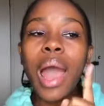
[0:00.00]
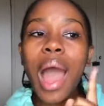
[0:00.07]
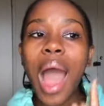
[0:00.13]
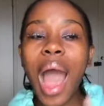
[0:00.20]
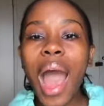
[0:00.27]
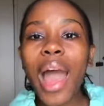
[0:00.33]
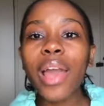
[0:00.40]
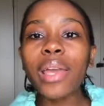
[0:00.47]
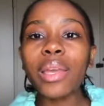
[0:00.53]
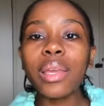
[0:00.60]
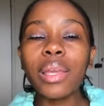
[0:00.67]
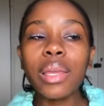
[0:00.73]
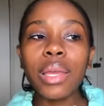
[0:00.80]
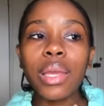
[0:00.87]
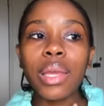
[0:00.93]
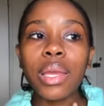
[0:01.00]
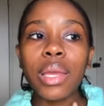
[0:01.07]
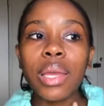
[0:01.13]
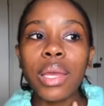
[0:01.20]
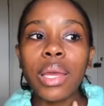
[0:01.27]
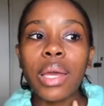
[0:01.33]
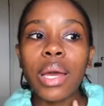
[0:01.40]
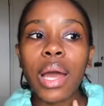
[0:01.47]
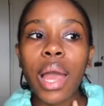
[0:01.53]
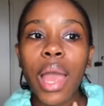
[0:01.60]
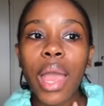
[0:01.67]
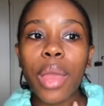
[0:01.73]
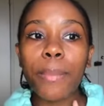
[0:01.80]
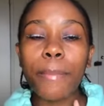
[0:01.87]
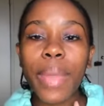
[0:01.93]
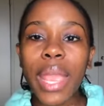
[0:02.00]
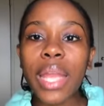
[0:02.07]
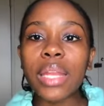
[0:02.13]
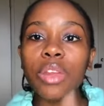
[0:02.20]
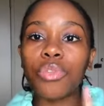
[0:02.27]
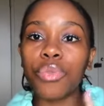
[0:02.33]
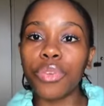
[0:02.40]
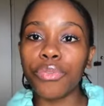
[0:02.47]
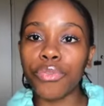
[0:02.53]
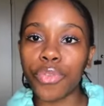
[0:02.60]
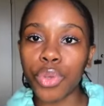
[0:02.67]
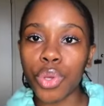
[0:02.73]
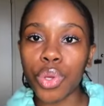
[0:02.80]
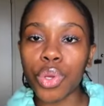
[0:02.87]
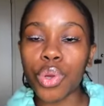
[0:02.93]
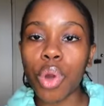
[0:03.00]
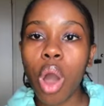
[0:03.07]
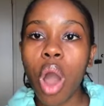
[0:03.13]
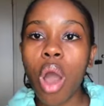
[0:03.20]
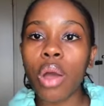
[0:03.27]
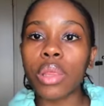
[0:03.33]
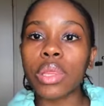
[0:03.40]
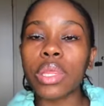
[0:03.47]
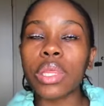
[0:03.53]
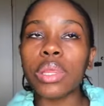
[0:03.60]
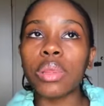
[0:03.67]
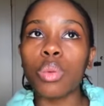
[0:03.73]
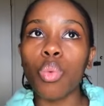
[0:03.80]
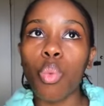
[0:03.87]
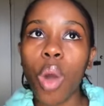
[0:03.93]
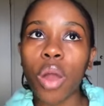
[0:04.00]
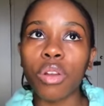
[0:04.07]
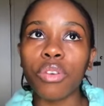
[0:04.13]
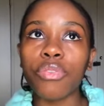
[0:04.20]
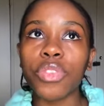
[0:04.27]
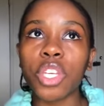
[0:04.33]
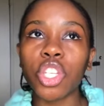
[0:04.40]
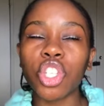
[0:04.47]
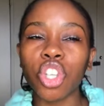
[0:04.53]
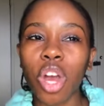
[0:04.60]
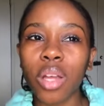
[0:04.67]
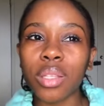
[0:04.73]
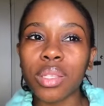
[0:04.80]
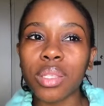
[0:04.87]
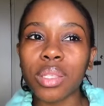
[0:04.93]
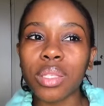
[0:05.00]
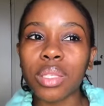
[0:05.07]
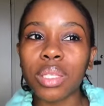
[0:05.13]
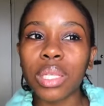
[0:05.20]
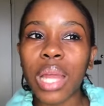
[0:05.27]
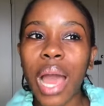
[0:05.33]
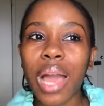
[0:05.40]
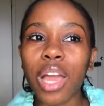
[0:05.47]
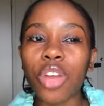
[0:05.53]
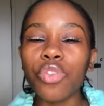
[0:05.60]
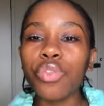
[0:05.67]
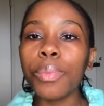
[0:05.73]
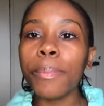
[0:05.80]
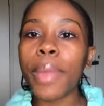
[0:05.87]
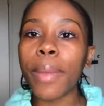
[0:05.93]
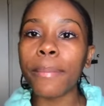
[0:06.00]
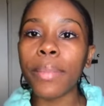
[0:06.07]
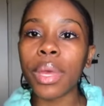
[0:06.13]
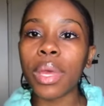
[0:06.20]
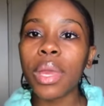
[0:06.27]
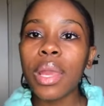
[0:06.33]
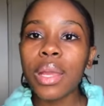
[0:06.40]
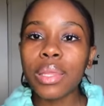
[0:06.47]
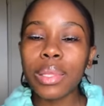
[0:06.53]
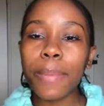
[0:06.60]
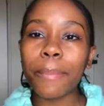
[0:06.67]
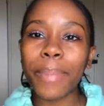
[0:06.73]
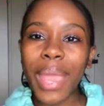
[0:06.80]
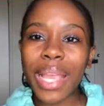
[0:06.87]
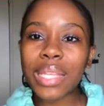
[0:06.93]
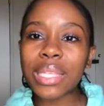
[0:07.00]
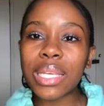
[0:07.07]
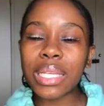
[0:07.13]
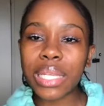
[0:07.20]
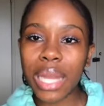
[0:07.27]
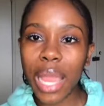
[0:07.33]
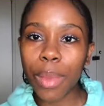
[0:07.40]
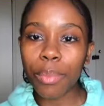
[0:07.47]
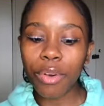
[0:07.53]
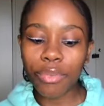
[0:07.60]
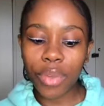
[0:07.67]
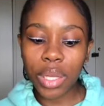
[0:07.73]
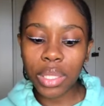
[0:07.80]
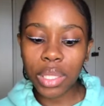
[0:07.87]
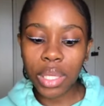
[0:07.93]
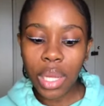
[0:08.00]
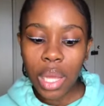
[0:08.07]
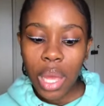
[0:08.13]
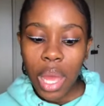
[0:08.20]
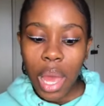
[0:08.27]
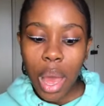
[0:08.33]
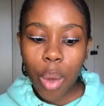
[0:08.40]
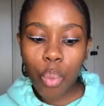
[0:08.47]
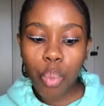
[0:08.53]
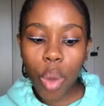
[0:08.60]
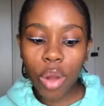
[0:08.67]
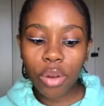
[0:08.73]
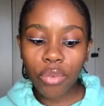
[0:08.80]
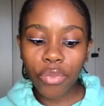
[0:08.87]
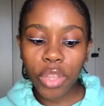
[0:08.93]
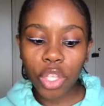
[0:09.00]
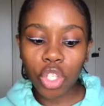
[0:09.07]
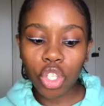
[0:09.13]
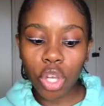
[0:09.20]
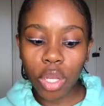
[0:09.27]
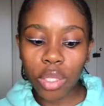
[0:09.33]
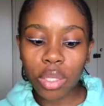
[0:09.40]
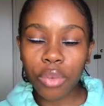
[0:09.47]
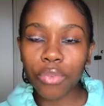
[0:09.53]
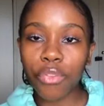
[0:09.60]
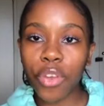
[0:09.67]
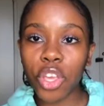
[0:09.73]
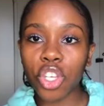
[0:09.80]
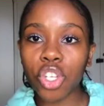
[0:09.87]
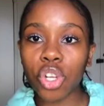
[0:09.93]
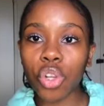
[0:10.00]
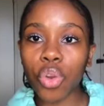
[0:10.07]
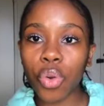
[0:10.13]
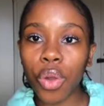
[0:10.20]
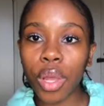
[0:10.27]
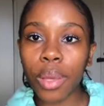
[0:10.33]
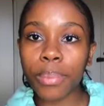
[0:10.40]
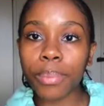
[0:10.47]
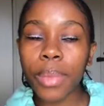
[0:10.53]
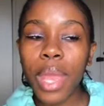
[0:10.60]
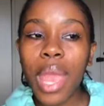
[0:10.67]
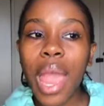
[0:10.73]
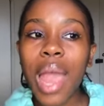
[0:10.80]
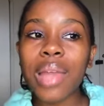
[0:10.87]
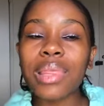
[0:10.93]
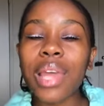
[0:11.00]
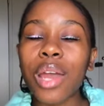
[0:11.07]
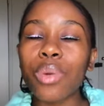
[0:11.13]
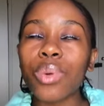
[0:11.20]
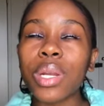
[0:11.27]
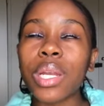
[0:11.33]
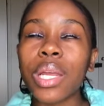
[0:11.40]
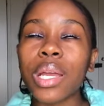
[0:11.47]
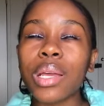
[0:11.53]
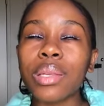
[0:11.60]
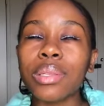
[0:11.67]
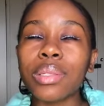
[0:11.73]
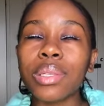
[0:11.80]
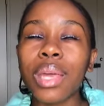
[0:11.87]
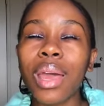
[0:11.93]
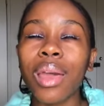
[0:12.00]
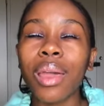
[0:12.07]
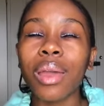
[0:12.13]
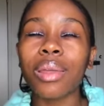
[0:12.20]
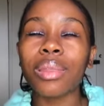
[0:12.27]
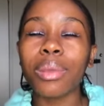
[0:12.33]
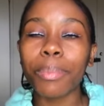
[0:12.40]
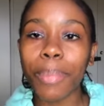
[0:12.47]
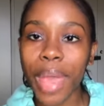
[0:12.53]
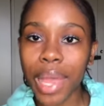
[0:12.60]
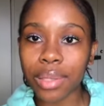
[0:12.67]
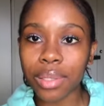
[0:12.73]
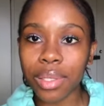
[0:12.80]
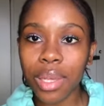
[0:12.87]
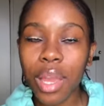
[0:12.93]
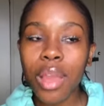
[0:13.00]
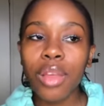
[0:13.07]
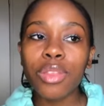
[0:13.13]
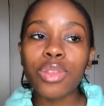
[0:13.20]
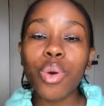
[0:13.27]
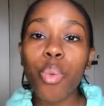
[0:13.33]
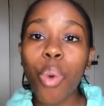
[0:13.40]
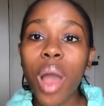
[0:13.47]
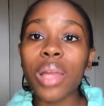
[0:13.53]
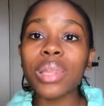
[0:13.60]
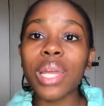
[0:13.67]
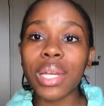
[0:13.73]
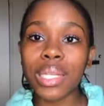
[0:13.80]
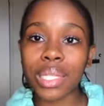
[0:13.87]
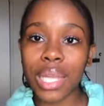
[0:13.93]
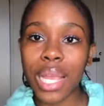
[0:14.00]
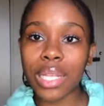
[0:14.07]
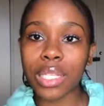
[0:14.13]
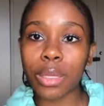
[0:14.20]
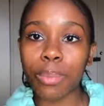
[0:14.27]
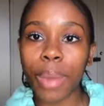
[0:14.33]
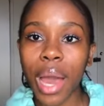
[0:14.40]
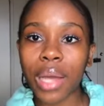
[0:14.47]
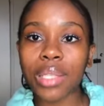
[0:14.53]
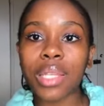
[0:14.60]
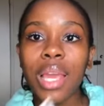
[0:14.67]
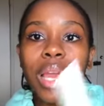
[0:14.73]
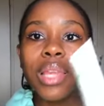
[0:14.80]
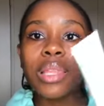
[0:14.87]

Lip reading: I made a review on one of the Johnson, I can't remember the basic name of it, one of the Johnson facial cream, and that one is the best. The one that is 80 bucks.